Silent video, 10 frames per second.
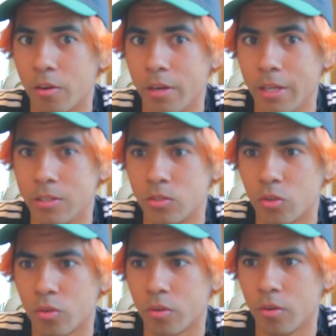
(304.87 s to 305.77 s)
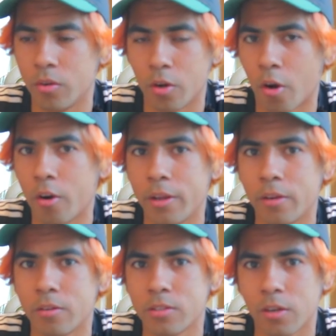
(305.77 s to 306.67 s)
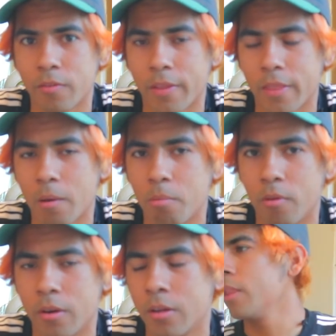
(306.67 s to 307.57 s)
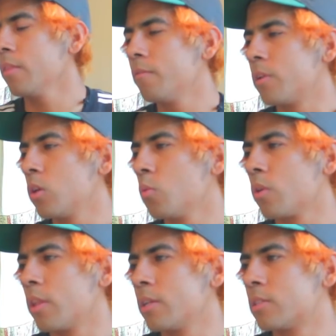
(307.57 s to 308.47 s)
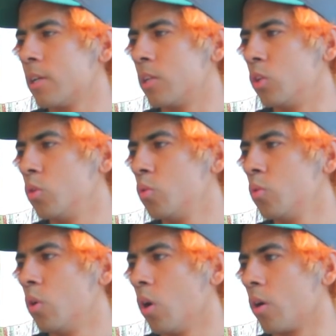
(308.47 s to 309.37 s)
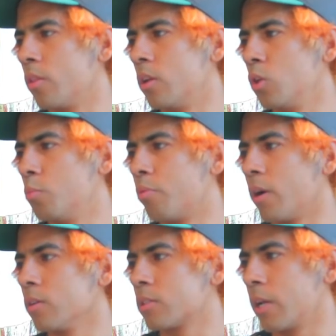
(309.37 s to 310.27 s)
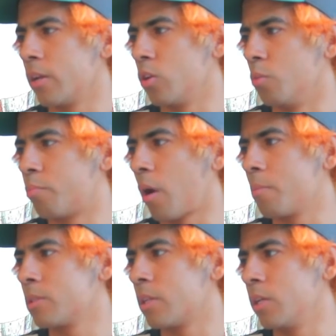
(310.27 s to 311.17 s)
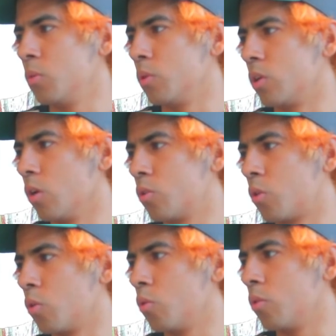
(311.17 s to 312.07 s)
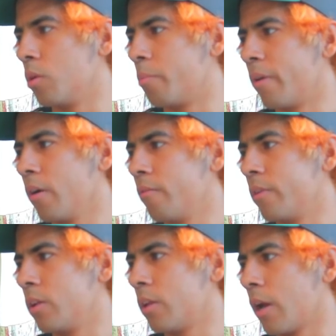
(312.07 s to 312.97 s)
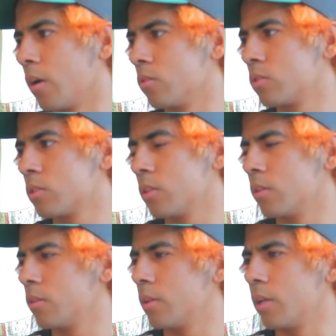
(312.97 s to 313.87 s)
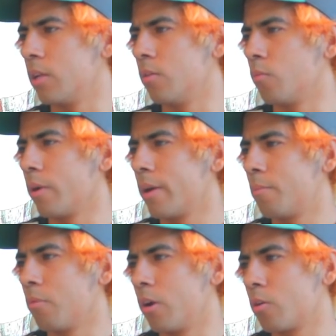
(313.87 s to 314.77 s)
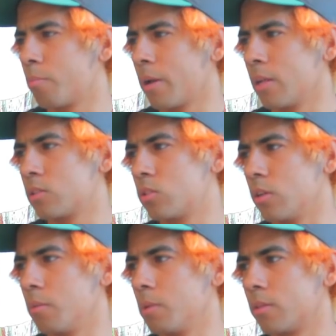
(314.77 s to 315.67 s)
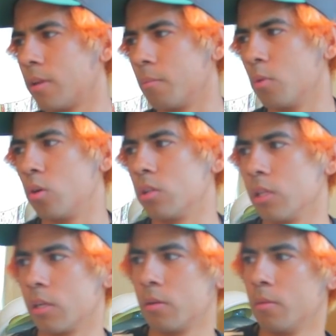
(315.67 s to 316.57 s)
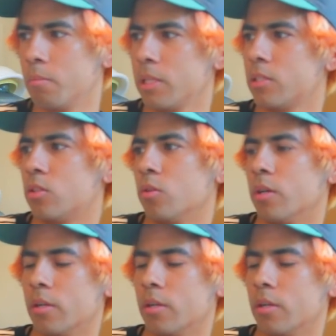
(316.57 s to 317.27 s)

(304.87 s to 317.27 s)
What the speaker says: your knees. You're hurting yourself at that point. In the video where they said you are the new Braille skater, you promised that you would go through the Braille bid house in red underpants to imitate Mowgli. Please do